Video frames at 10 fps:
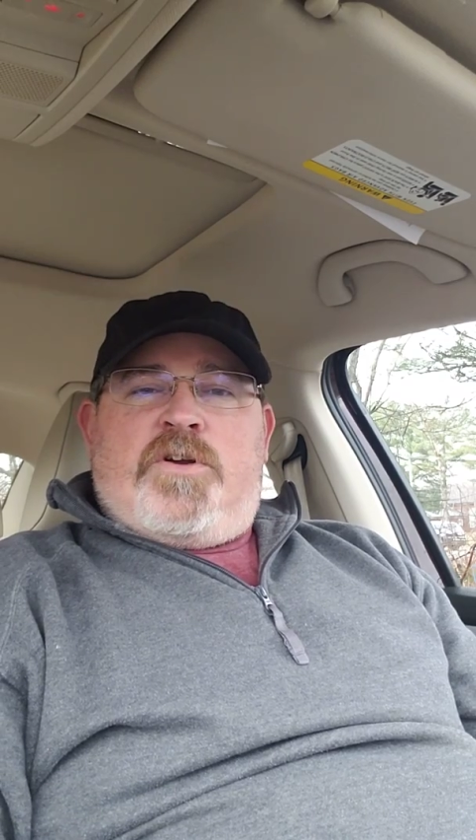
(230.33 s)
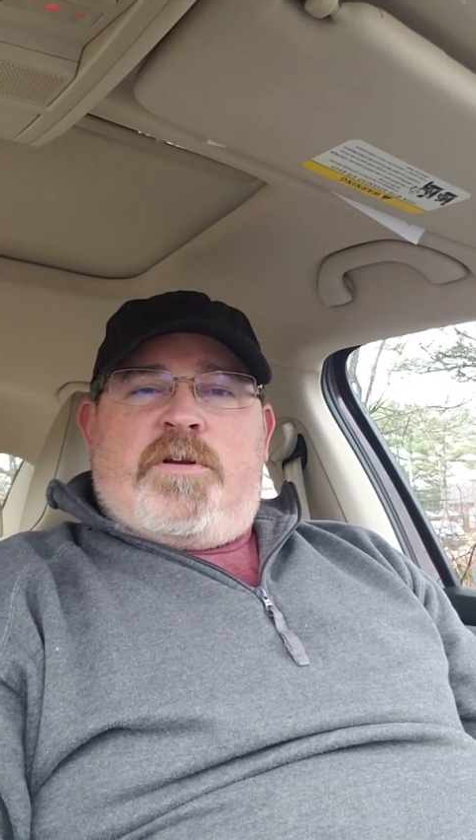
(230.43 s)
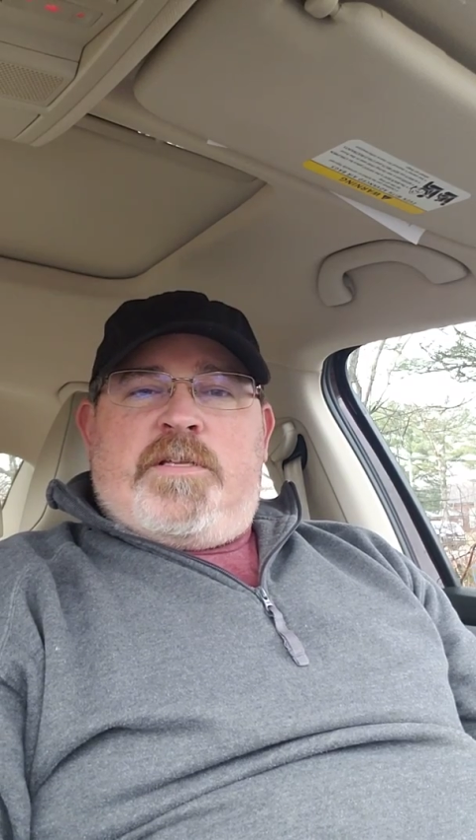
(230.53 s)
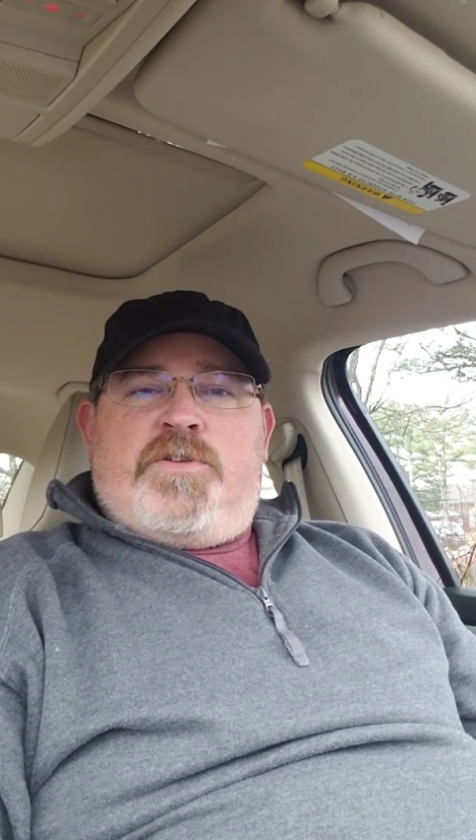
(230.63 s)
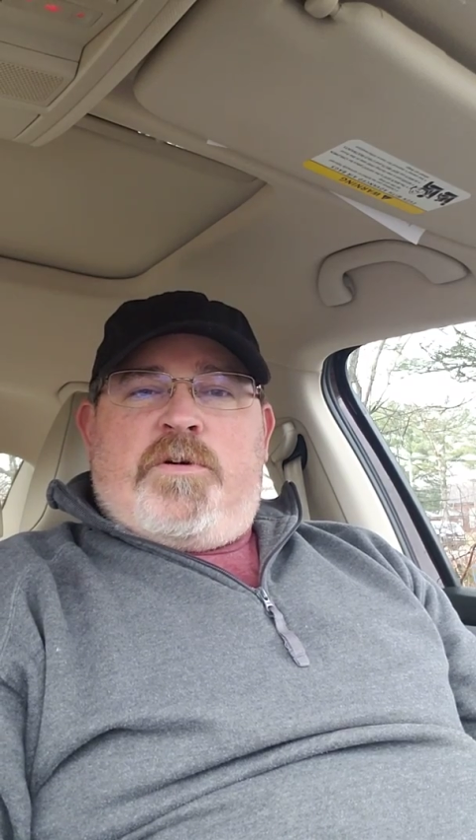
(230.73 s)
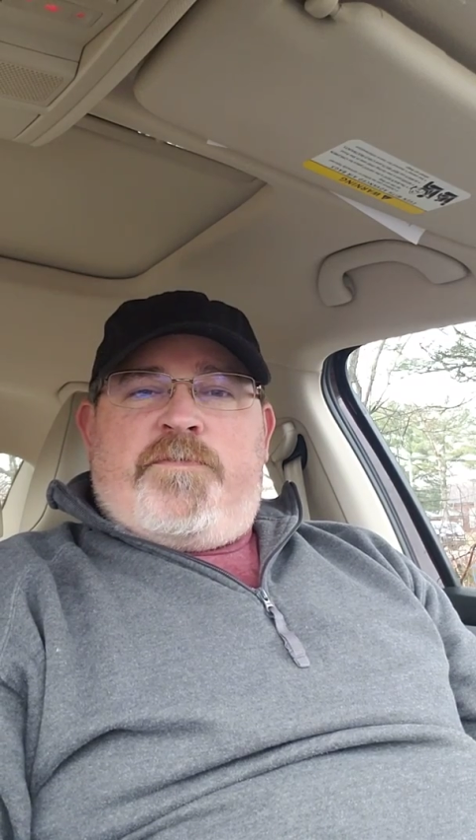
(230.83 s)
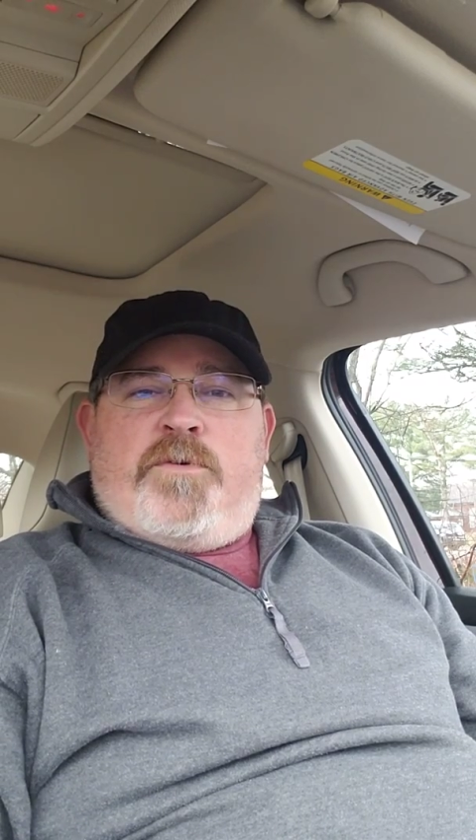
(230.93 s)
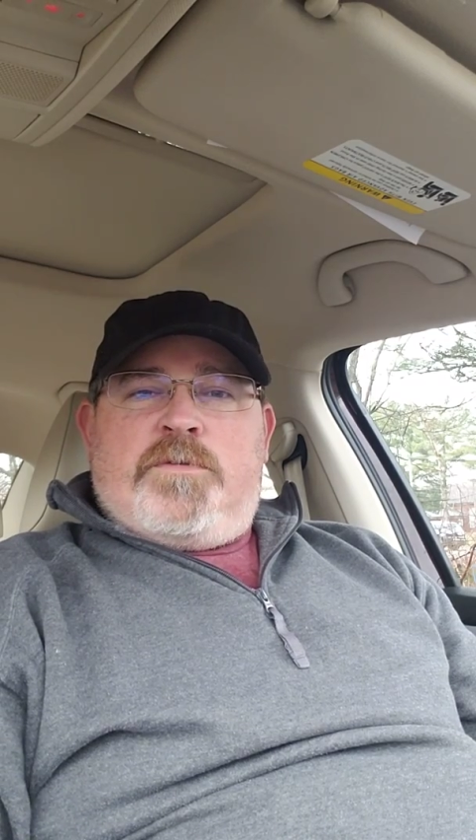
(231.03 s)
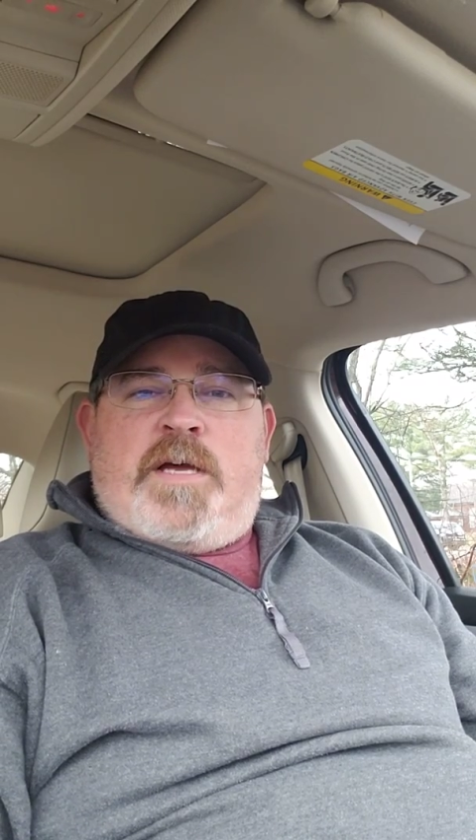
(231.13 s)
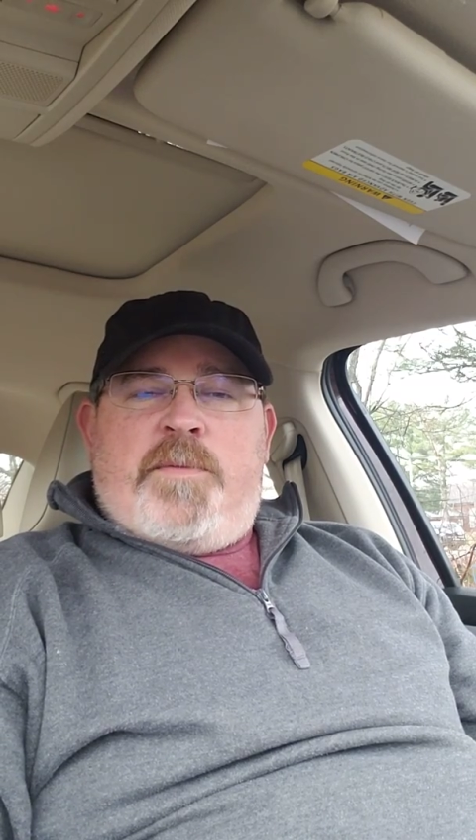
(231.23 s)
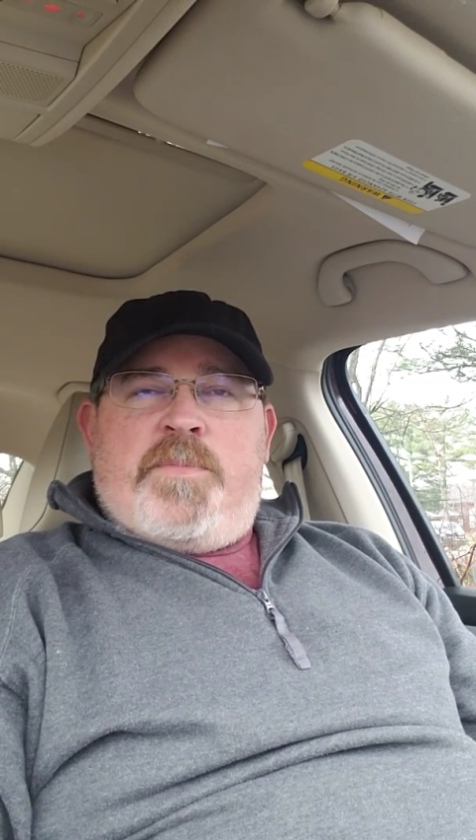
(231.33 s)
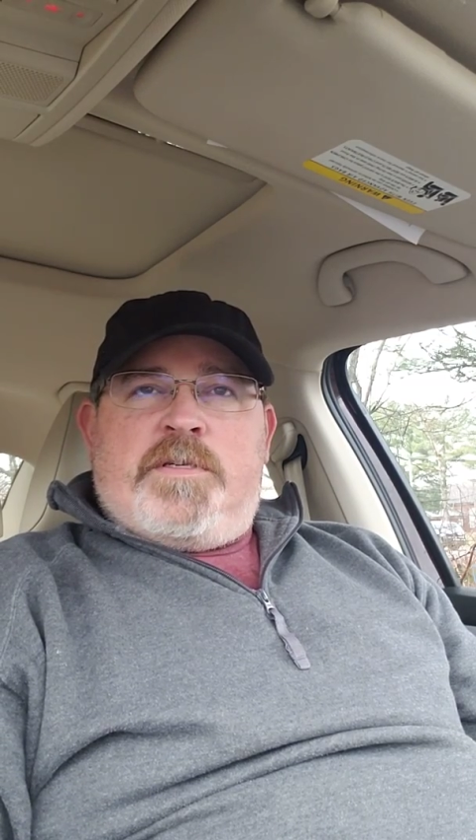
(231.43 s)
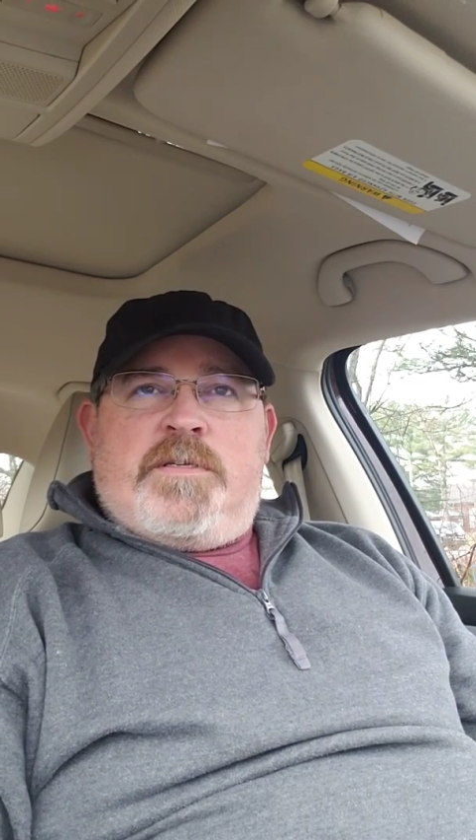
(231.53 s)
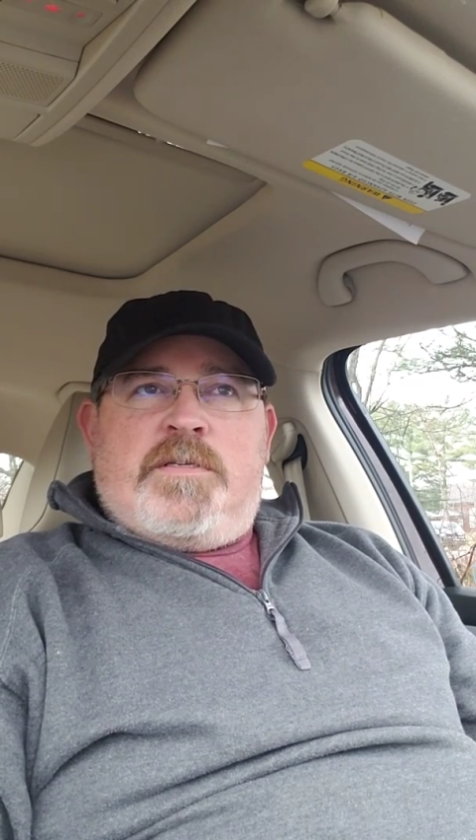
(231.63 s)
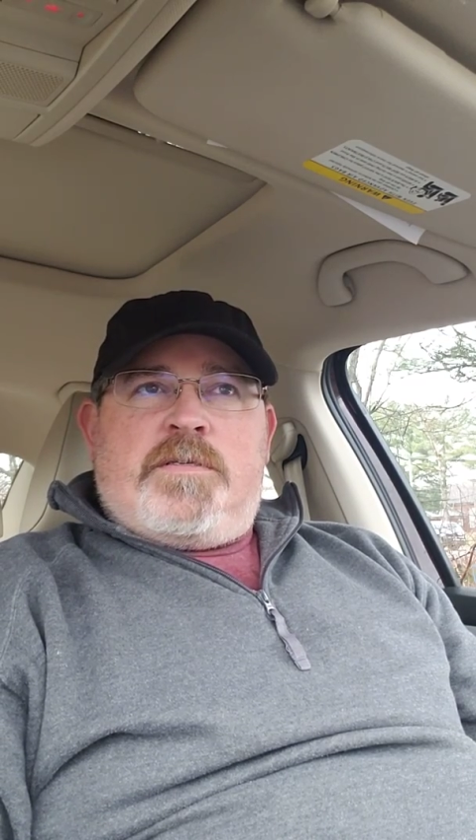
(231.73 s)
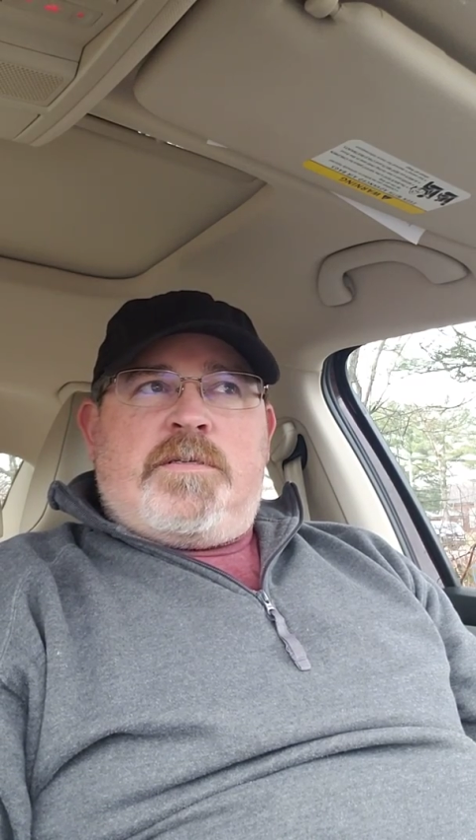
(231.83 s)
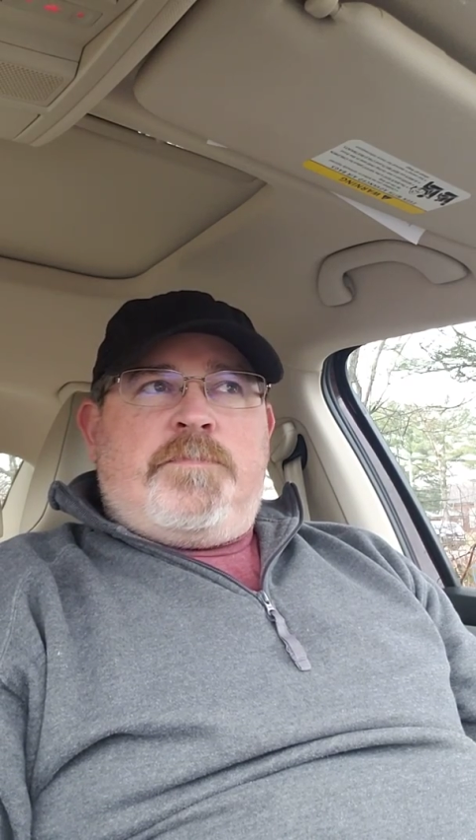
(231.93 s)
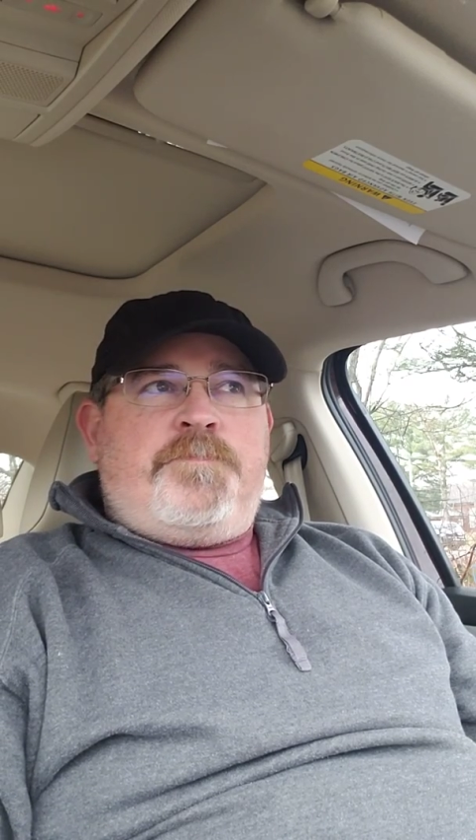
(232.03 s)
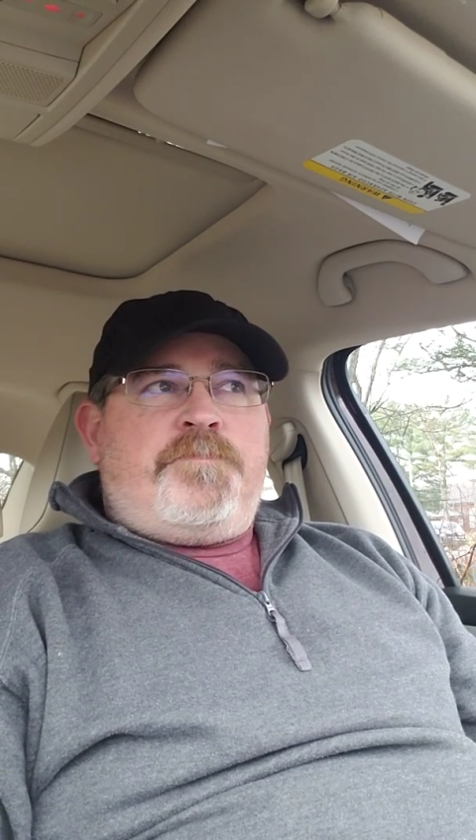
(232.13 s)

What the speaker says: turned into a full-time business.